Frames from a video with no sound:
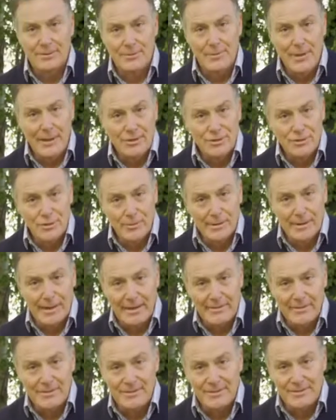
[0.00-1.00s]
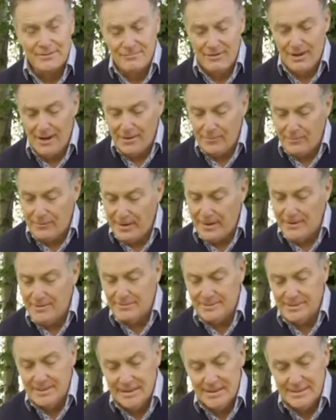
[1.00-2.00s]
we make sure we get this the right way.
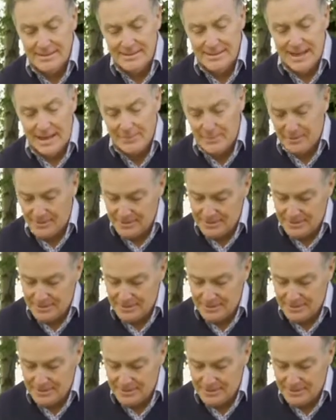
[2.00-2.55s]
There's a little tab at the